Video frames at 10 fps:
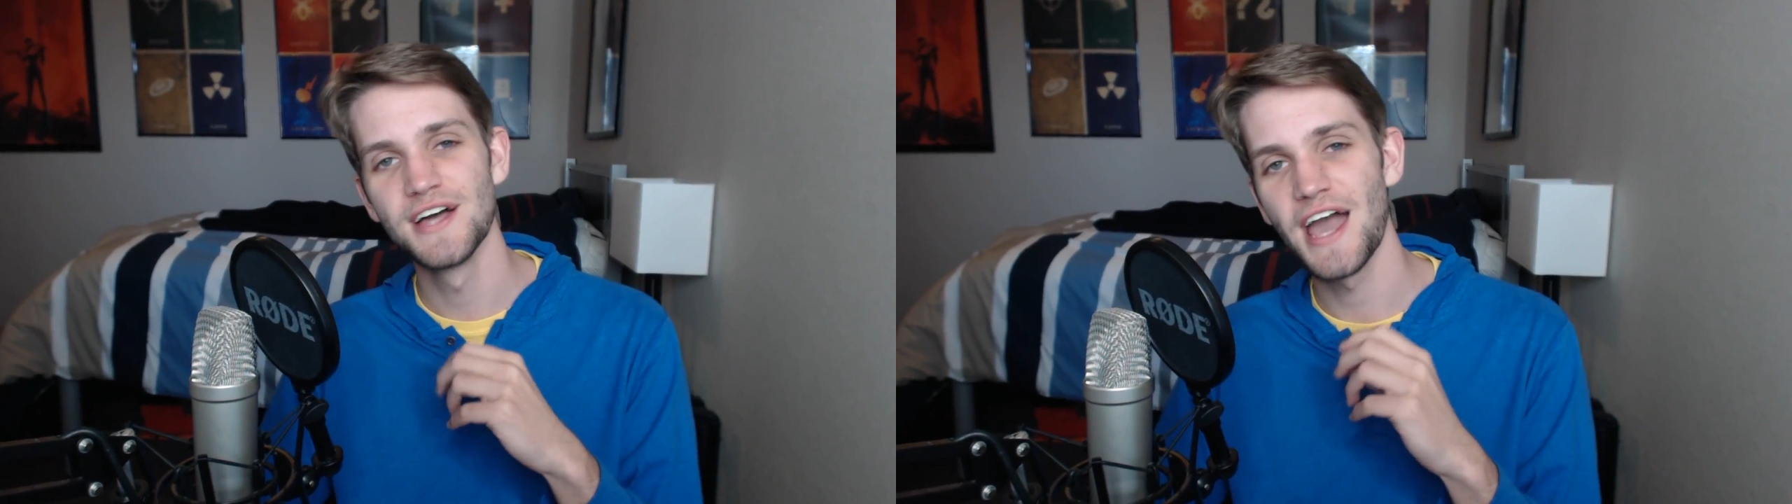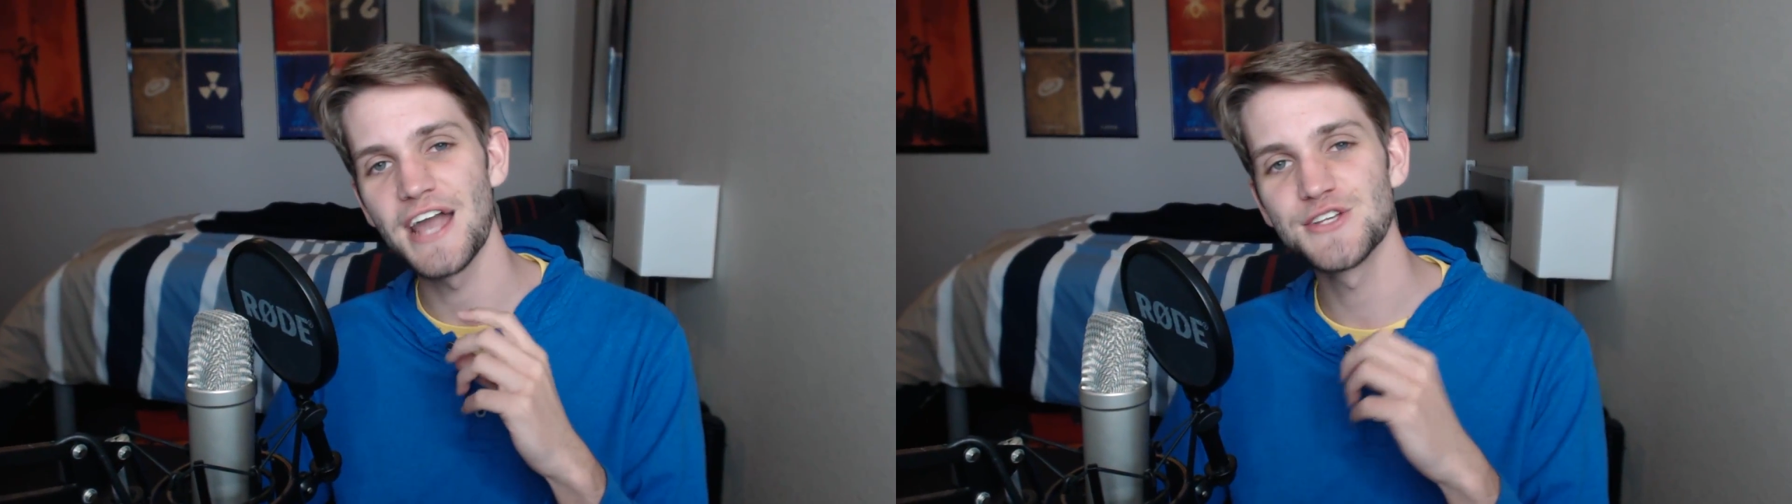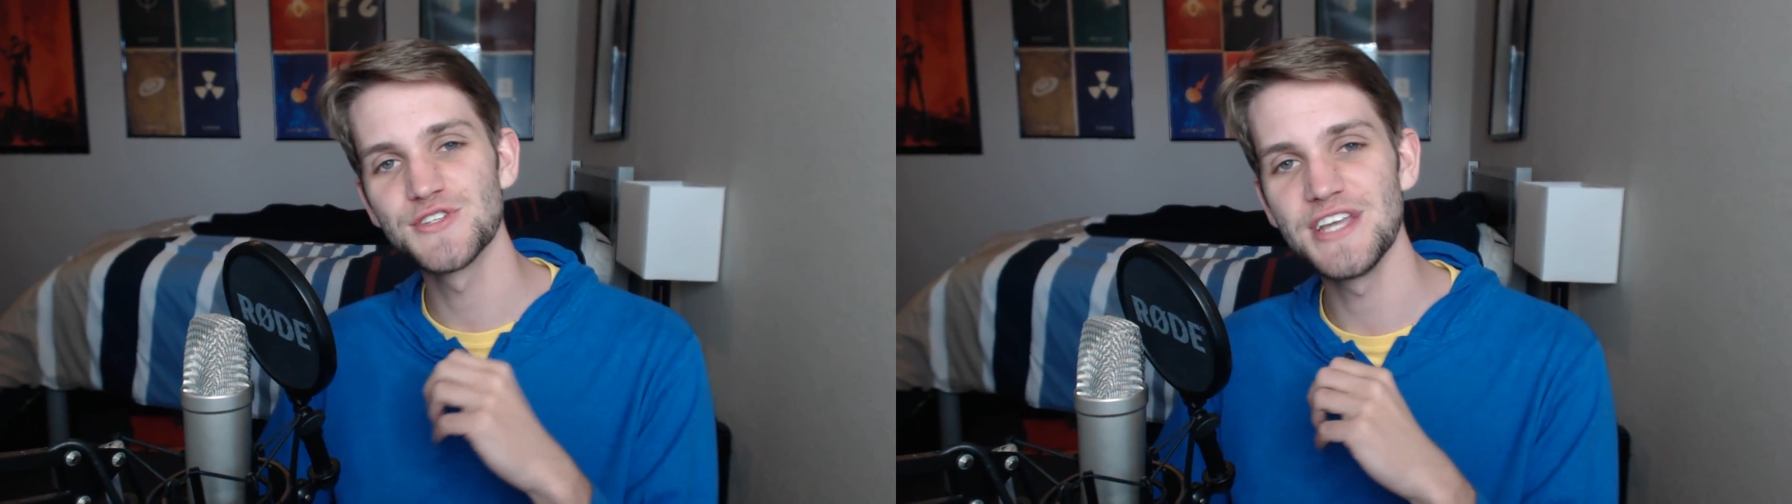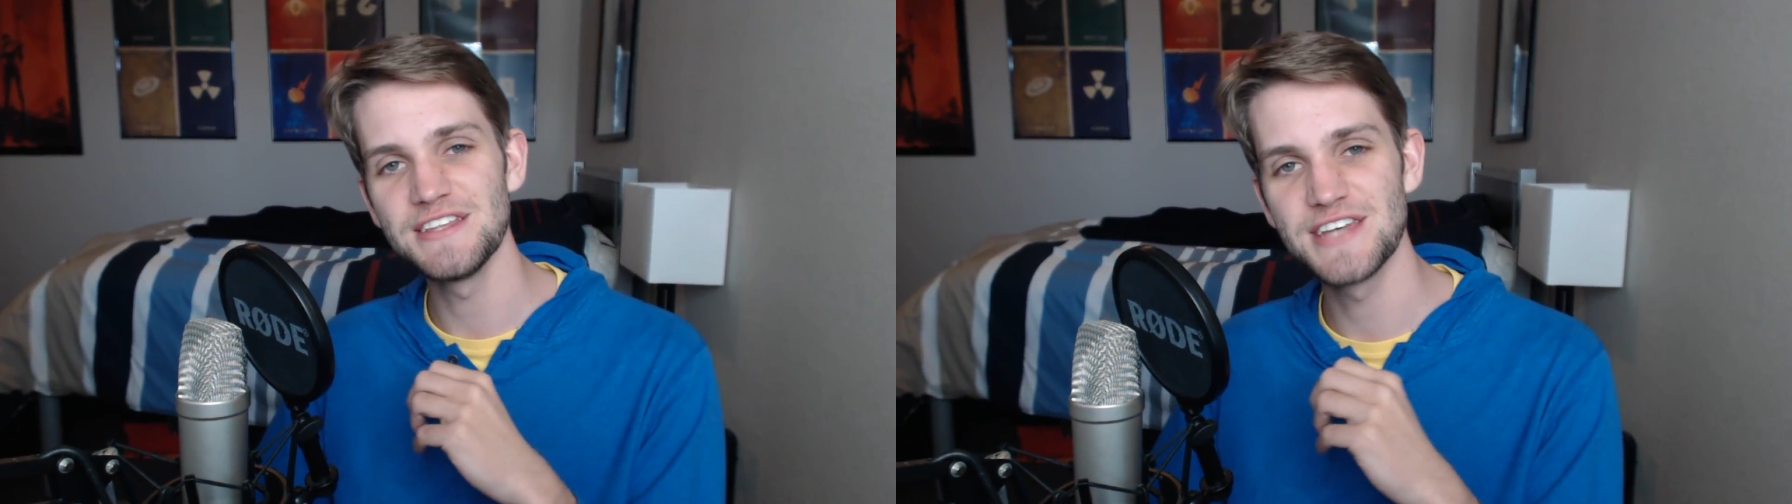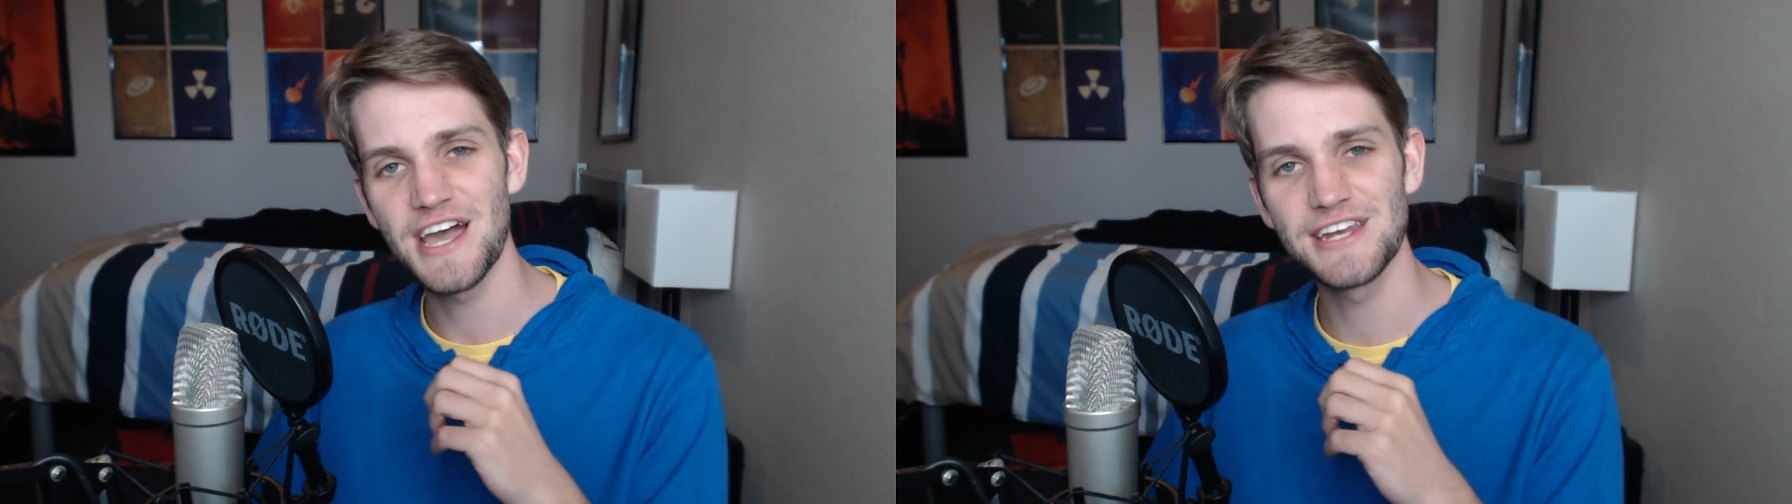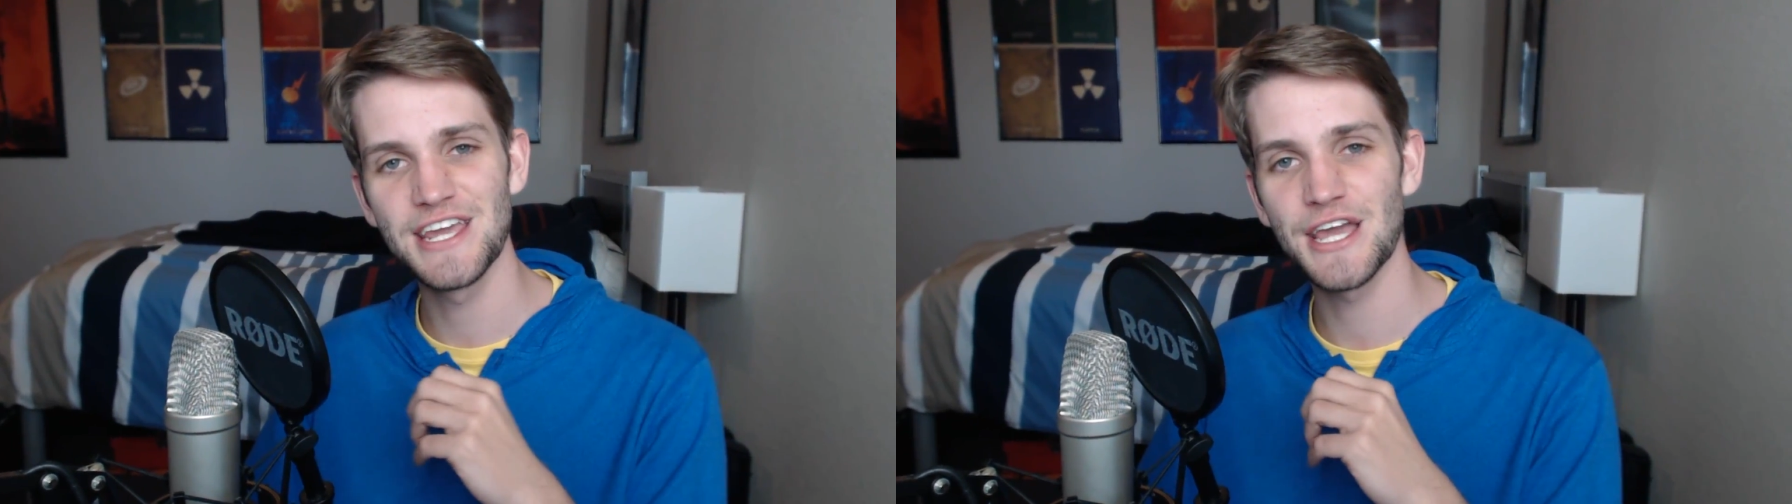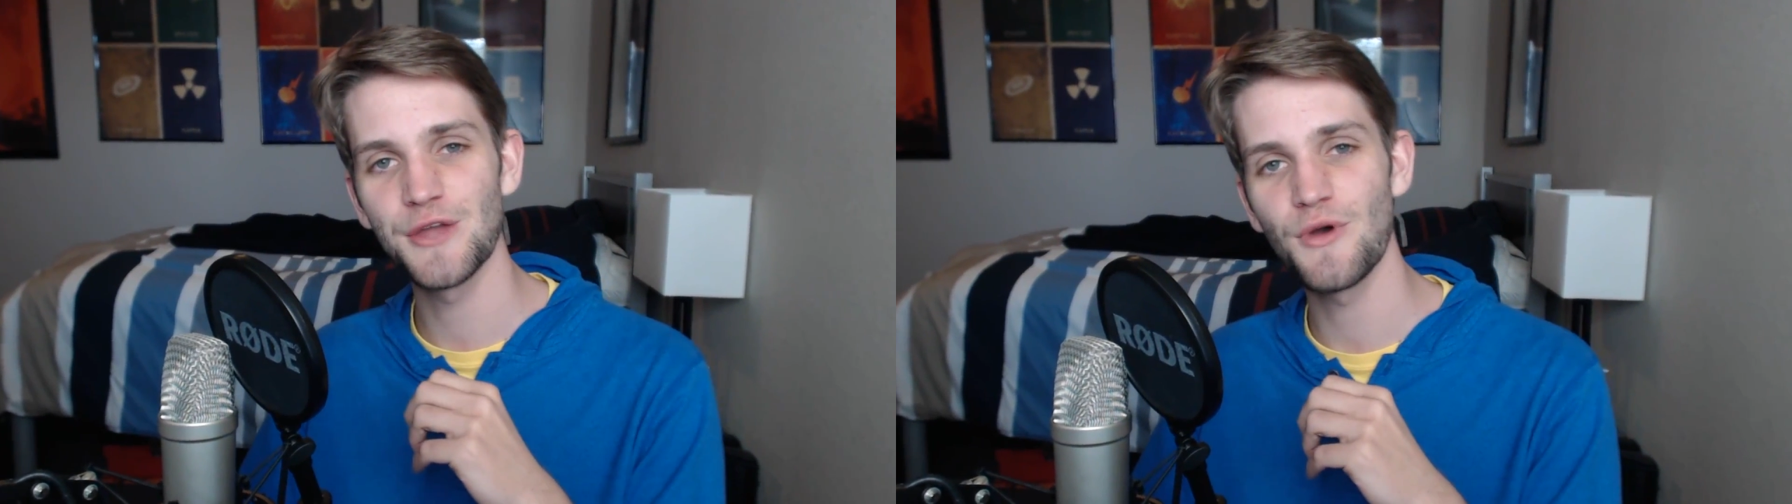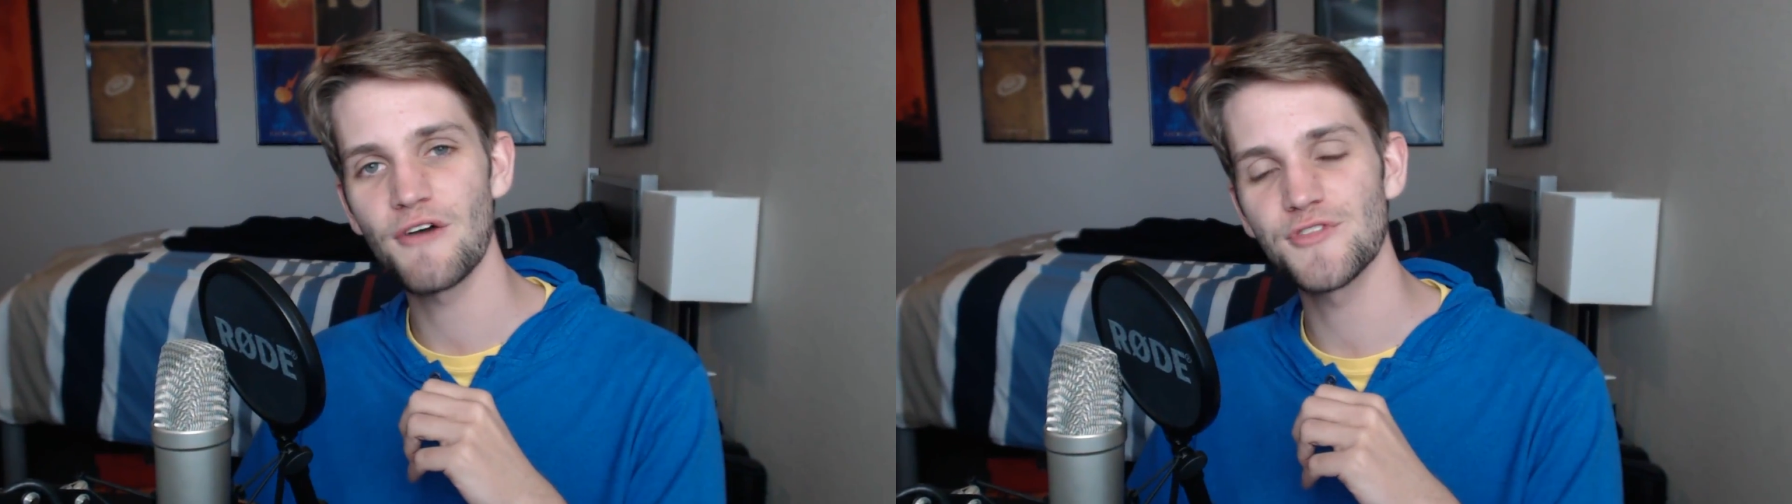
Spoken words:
HD Ted kick you off